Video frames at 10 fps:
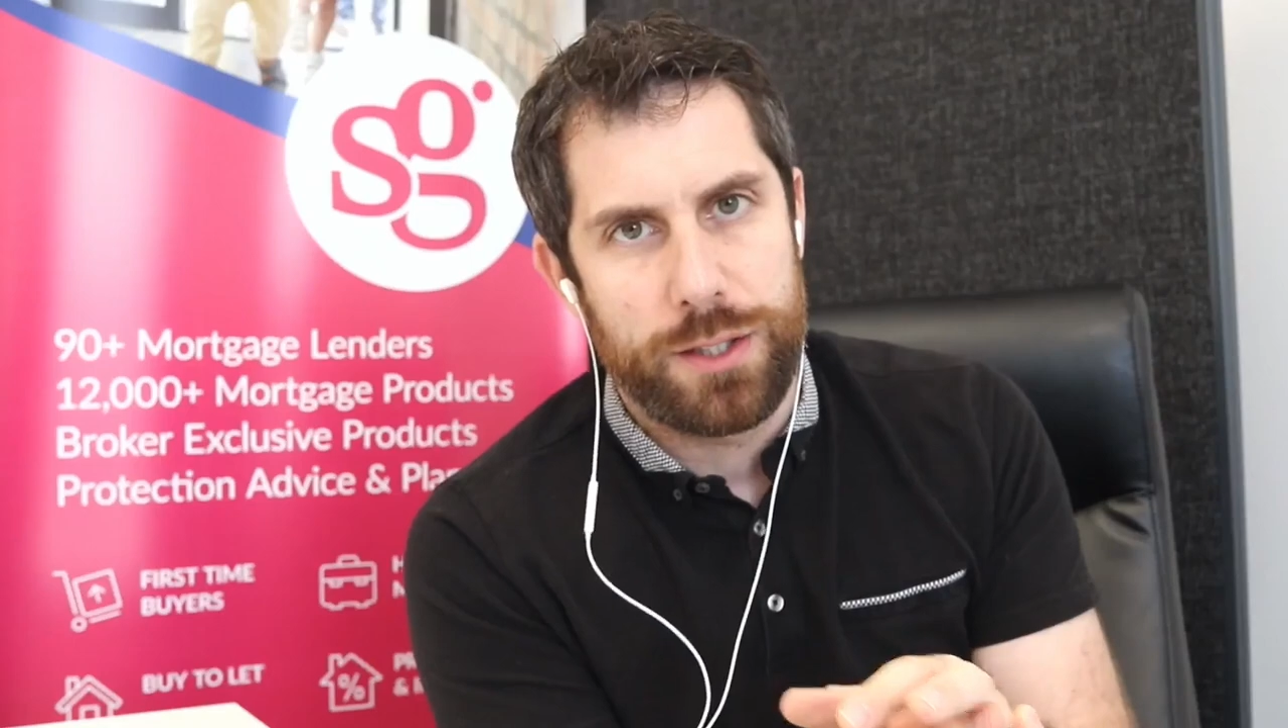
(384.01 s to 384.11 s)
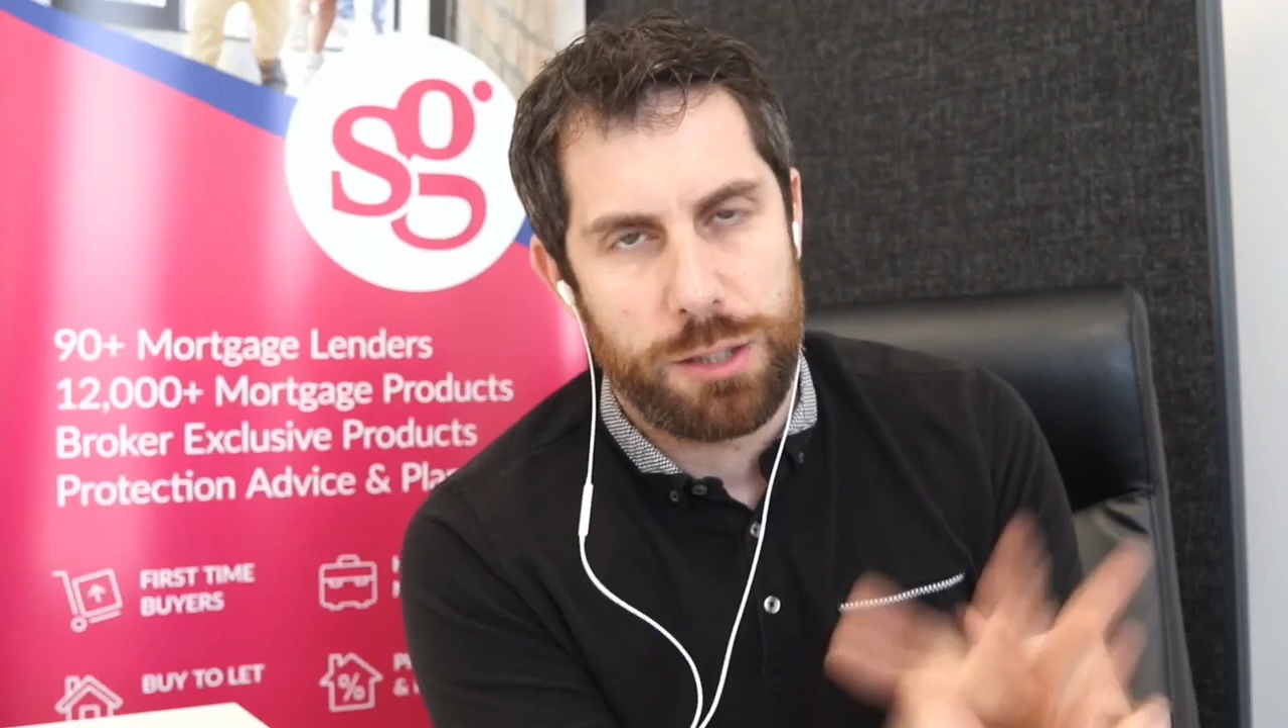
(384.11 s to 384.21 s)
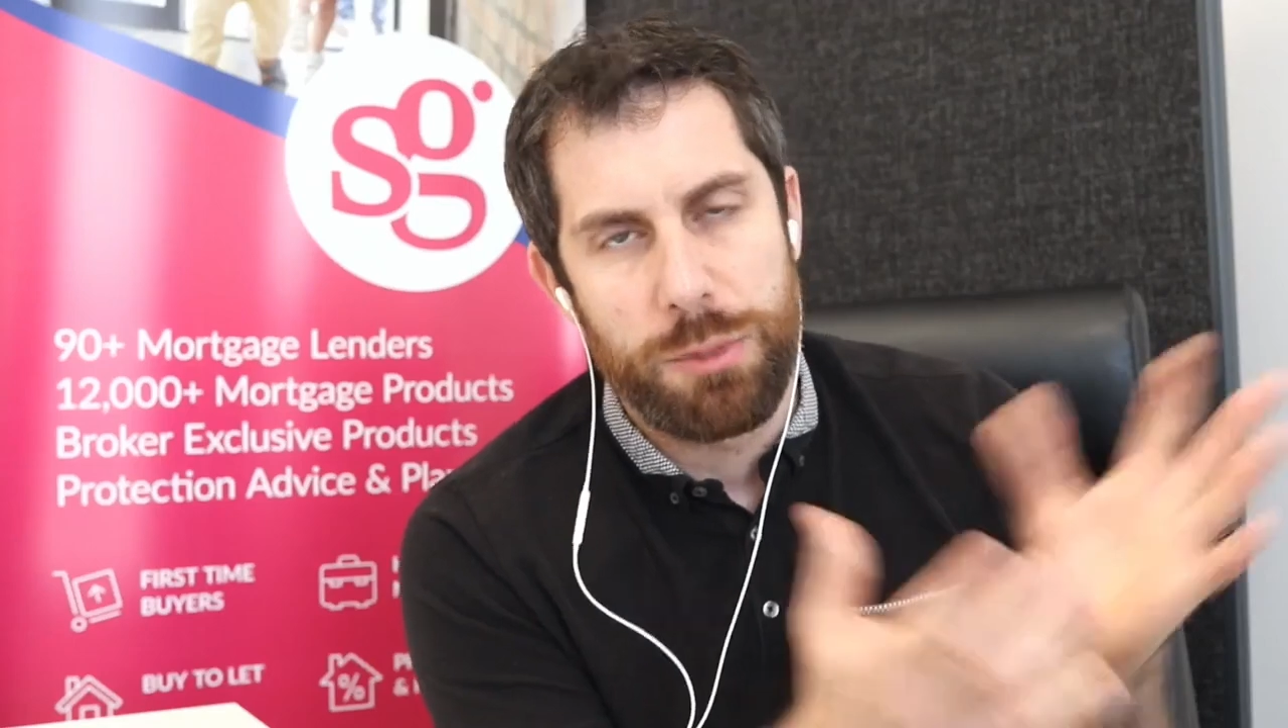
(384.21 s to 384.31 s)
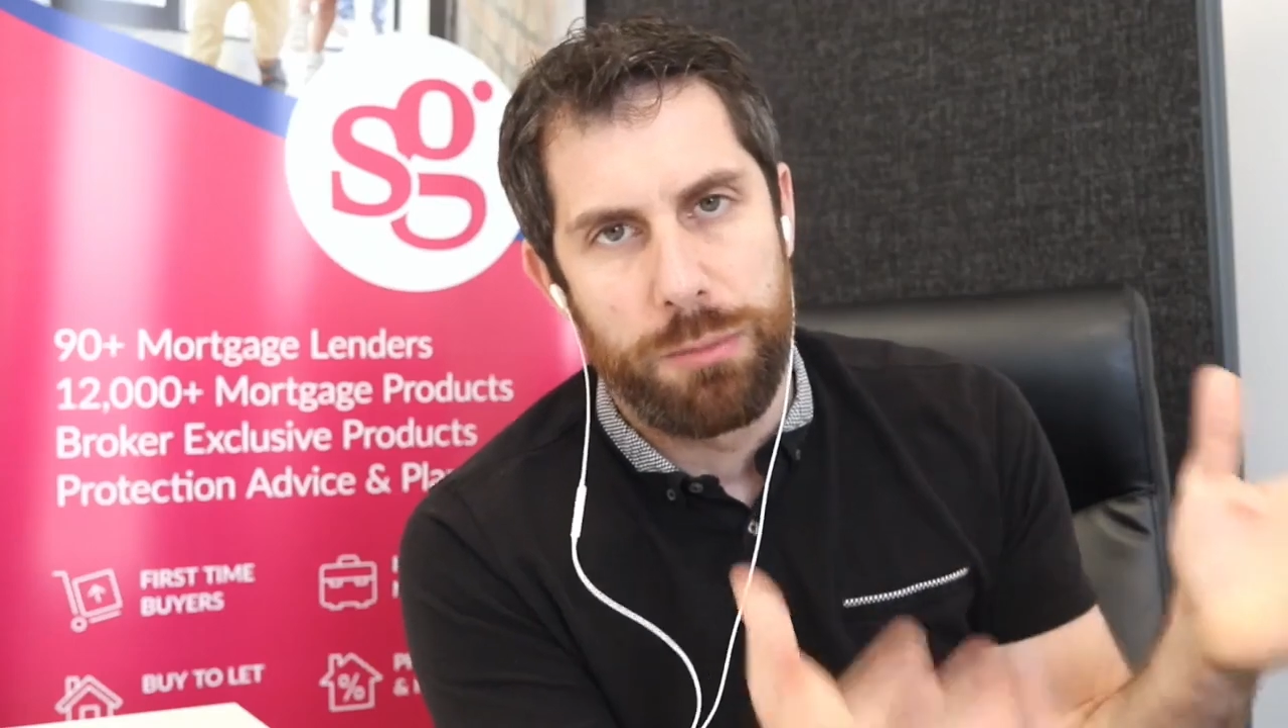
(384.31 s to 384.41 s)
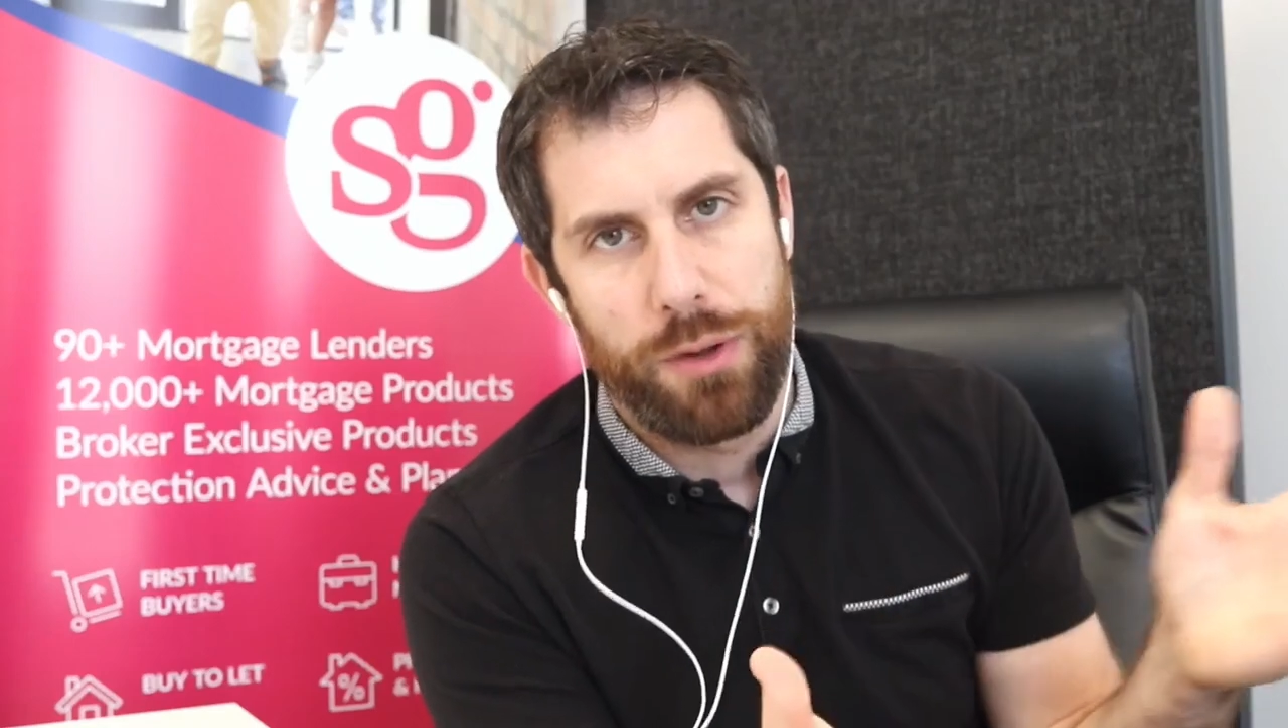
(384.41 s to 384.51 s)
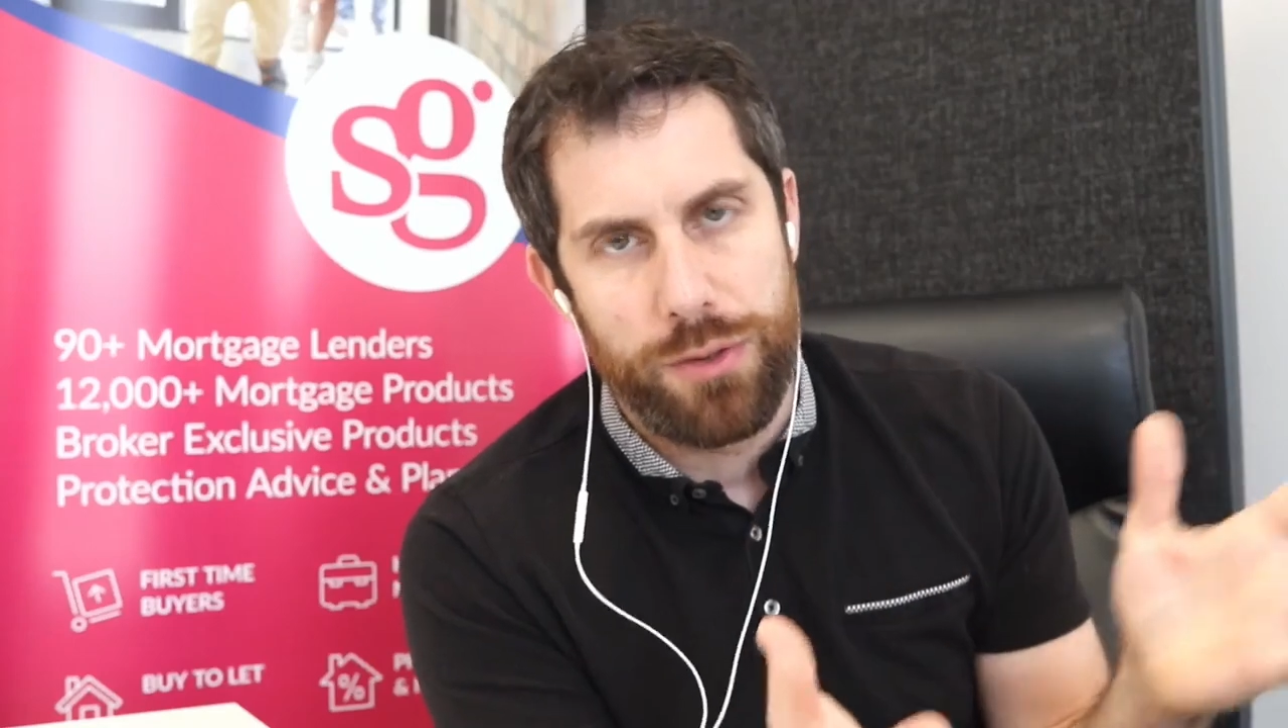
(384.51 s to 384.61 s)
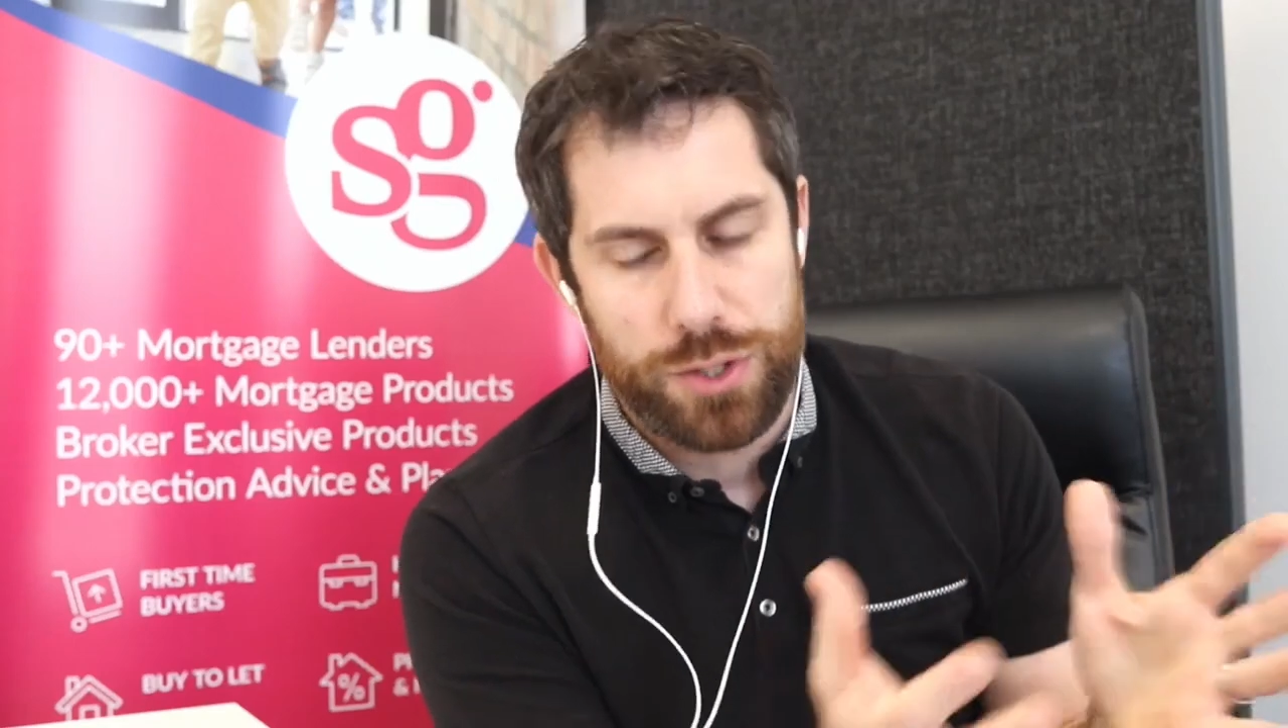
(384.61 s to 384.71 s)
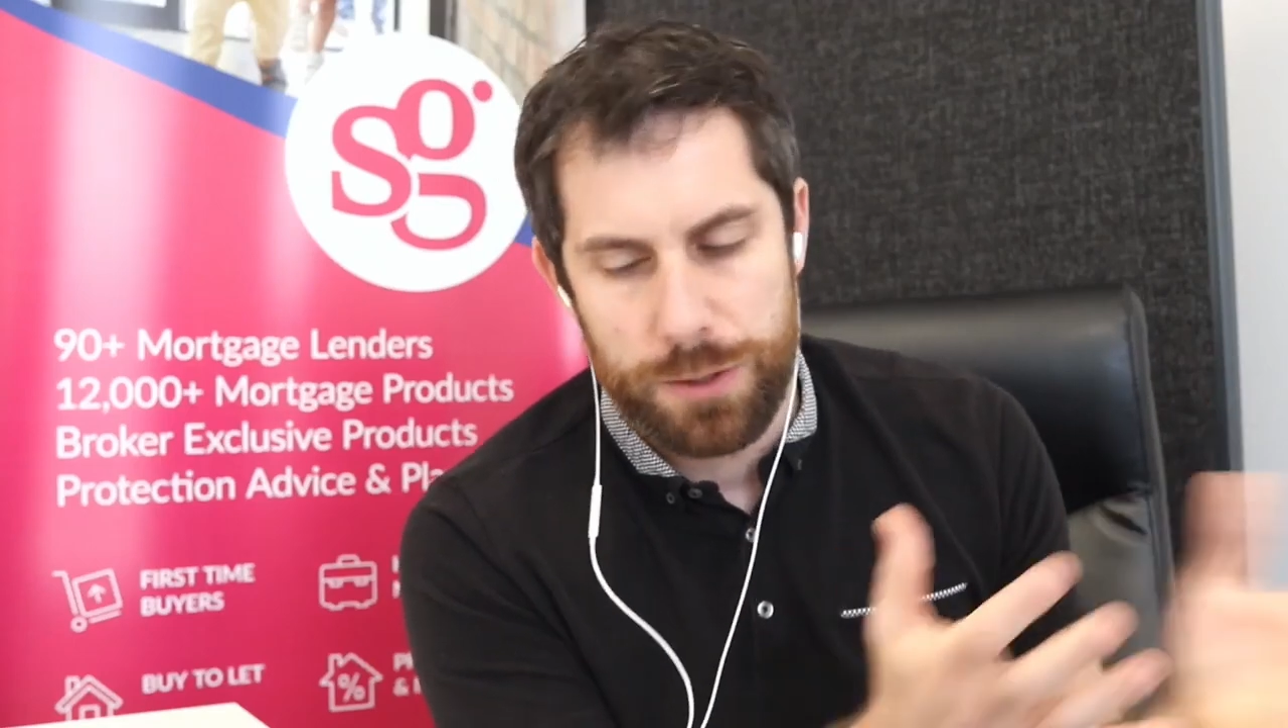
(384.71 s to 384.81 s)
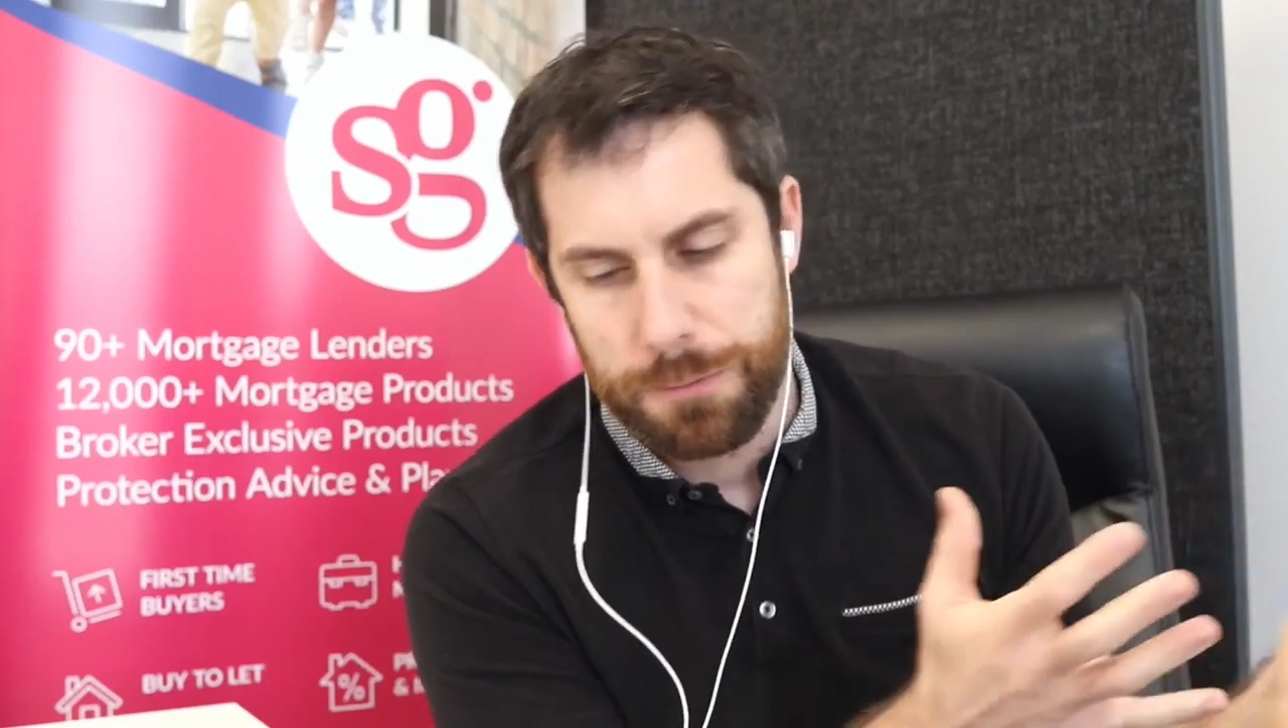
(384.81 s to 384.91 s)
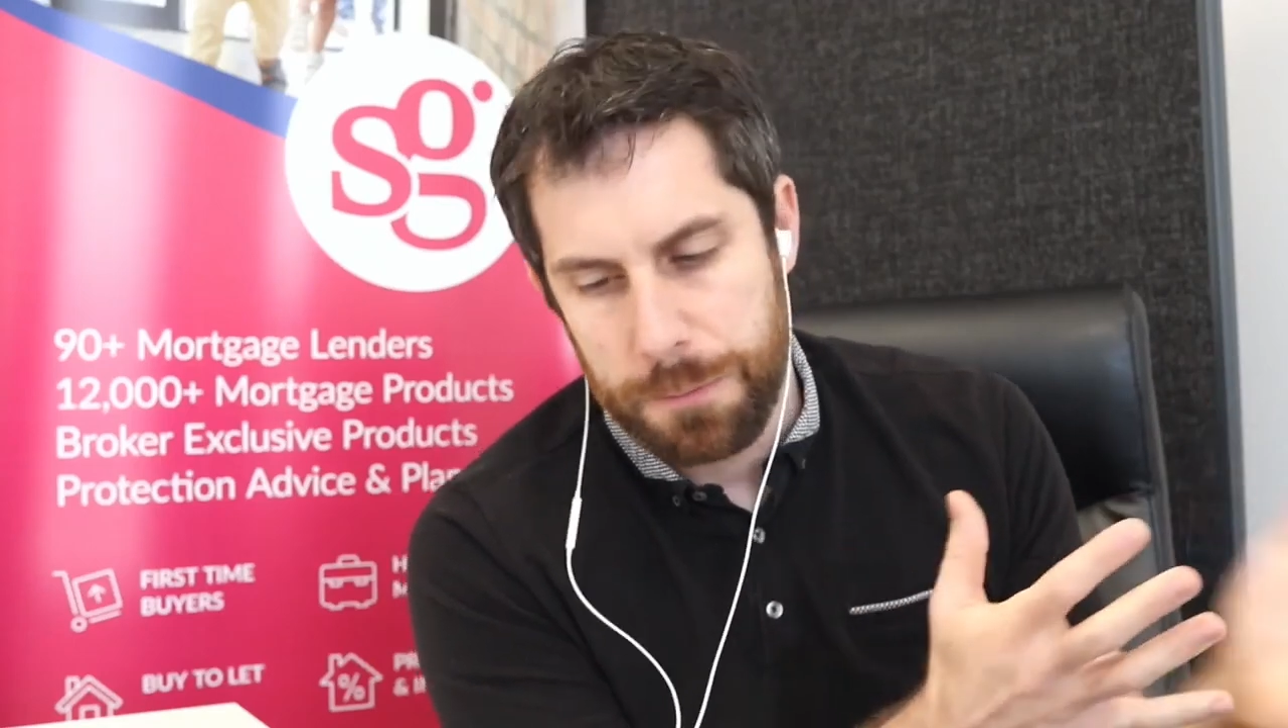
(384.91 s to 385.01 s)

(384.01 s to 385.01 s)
summer months and,